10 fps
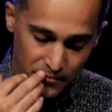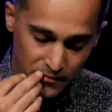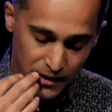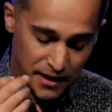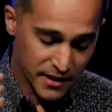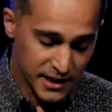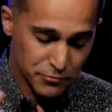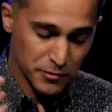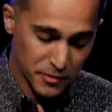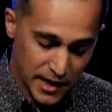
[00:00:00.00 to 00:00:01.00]
And I think it's
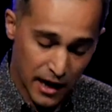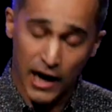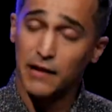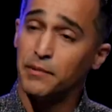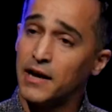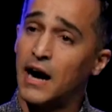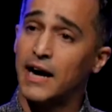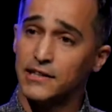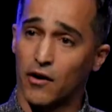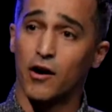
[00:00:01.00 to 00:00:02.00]
when we hide
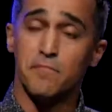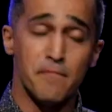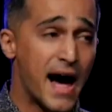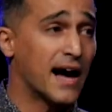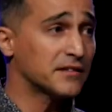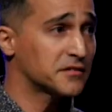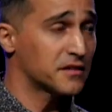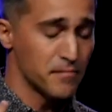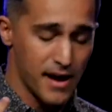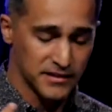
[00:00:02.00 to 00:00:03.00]
behind our masks, the
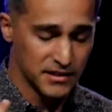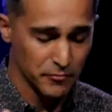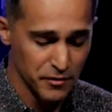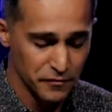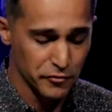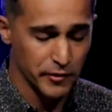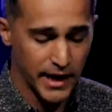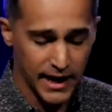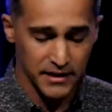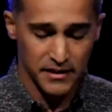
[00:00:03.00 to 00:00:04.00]
mask that we've
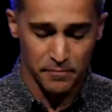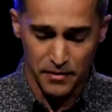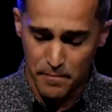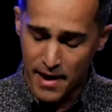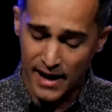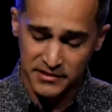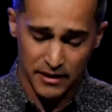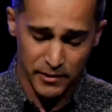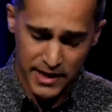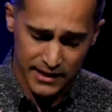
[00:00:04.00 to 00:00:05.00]
created, the mask that
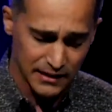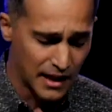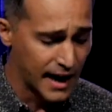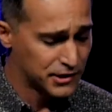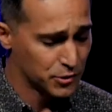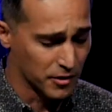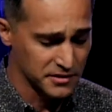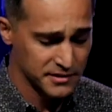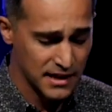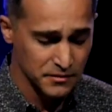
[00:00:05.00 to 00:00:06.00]
we kind of lie to
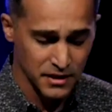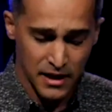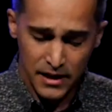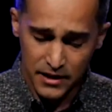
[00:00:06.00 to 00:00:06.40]
ourselves.